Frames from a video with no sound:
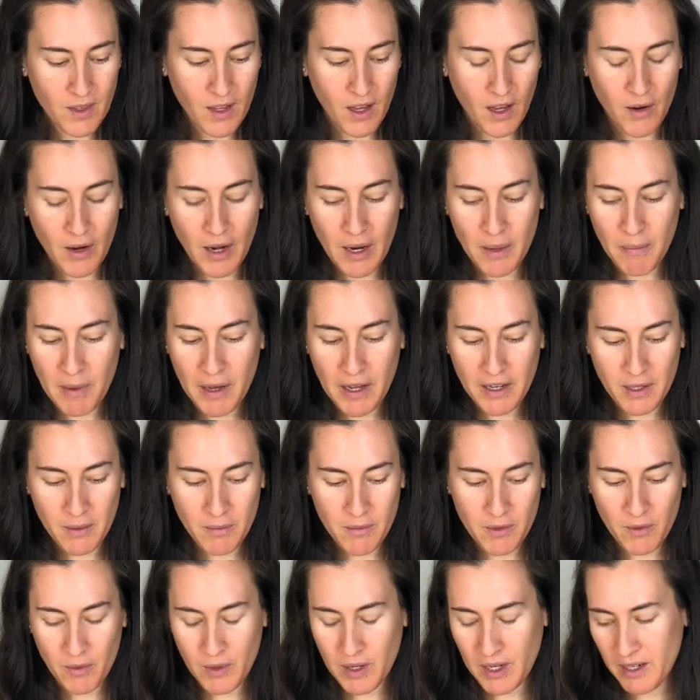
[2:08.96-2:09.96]
All right, pile
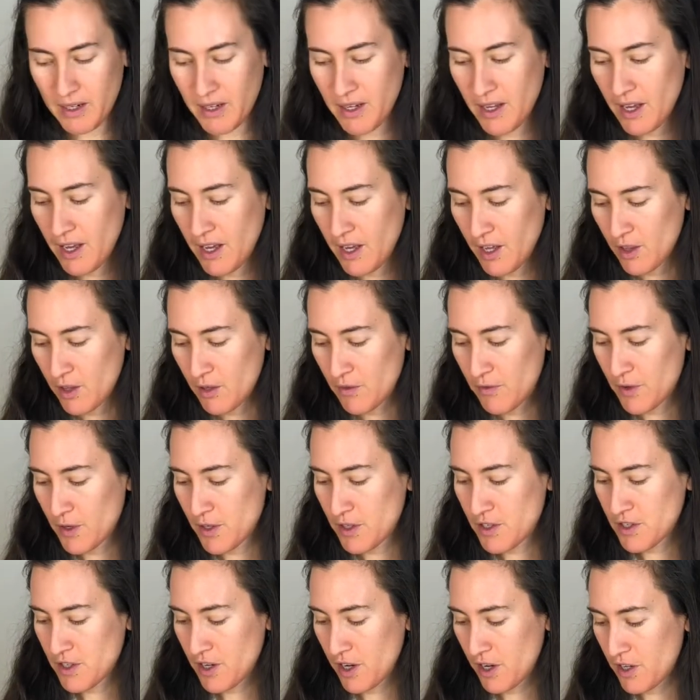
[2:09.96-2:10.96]
number 1. The
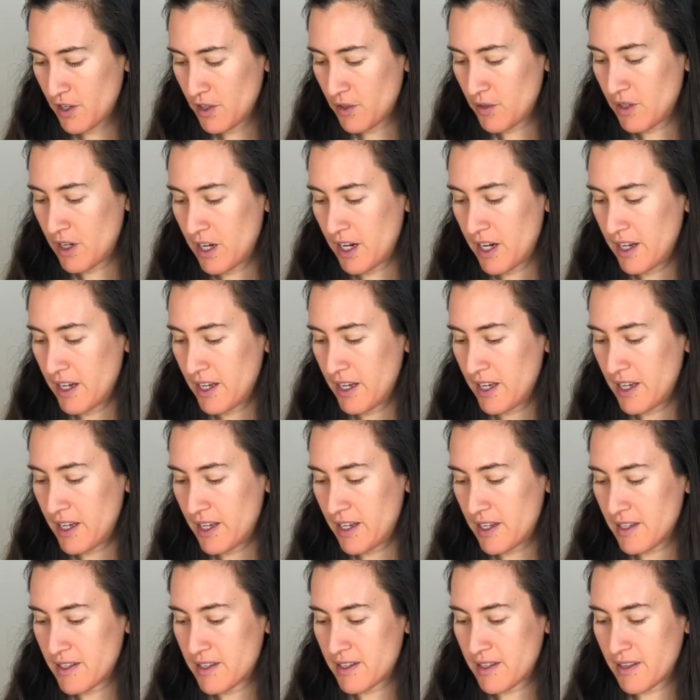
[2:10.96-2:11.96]
first card you got
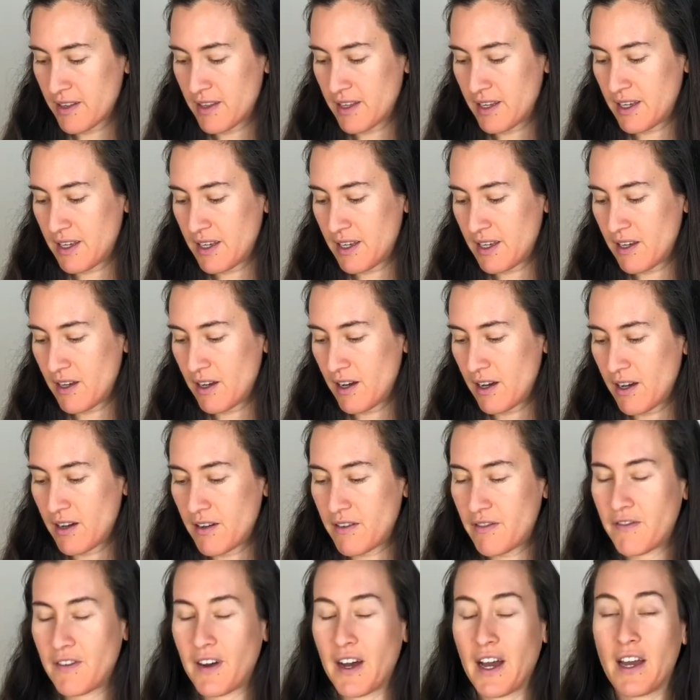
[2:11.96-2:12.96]
is the
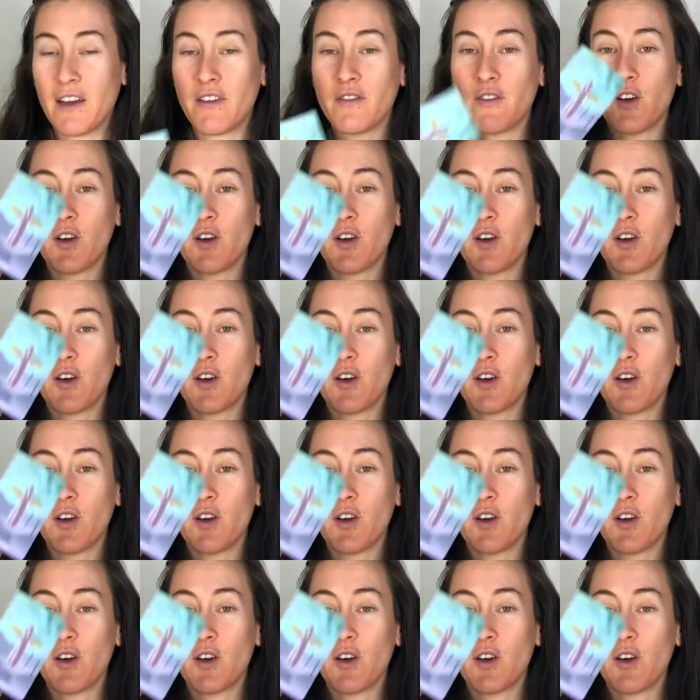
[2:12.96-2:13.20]
5